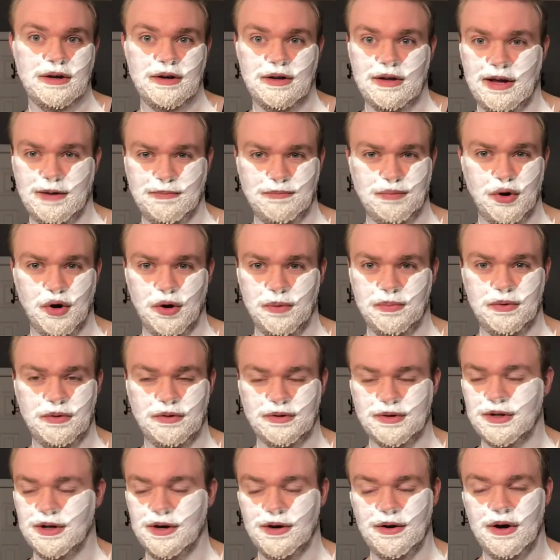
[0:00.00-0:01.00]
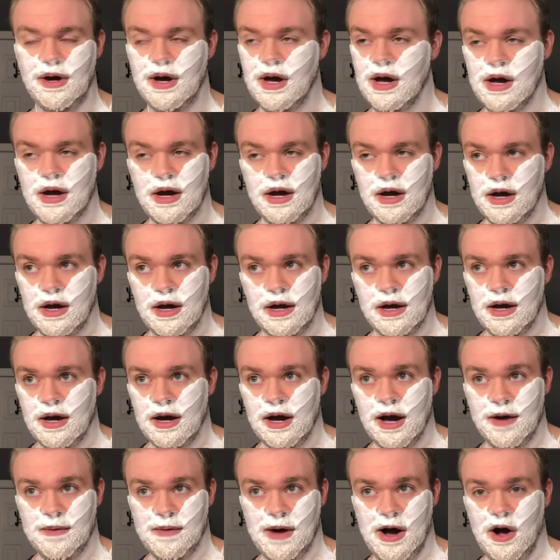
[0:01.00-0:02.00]
like purple. So
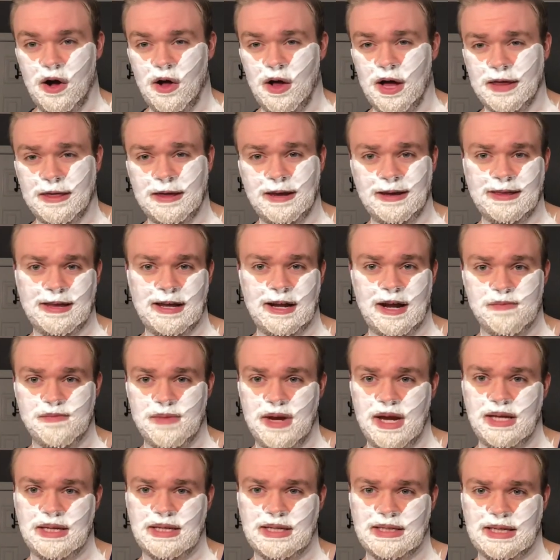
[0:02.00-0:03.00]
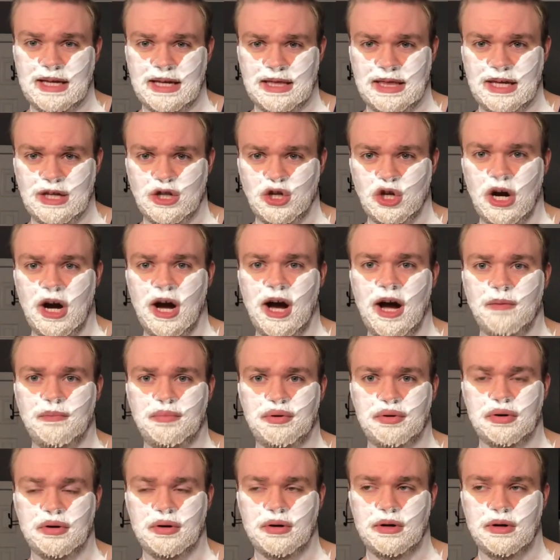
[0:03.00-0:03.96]
um, all I think that it means is that the top,